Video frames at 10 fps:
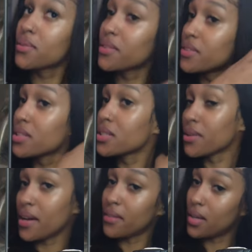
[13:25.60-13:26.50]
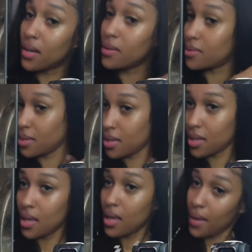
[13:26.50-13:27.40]
week feels so heavy now,
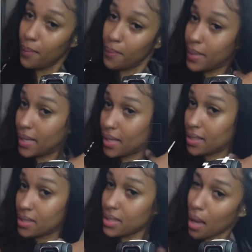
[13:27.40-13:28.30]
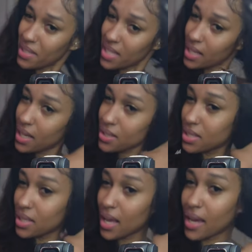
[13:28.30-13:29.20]
but I'm gonna take it out
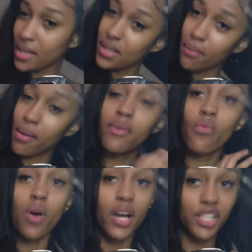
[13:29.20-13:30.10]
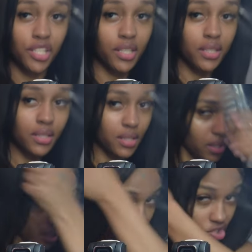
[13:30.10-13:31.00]
tonight. I'll probably wash
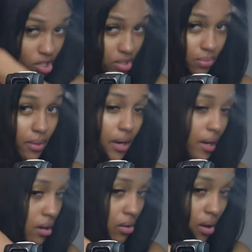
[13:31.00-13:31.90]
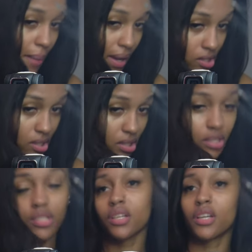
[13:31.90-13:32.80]
it and change a part, or I might
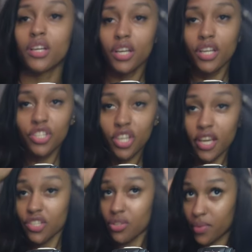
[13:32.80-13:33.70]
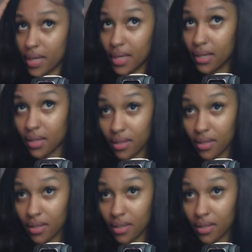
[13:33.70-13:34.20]
just change the wig.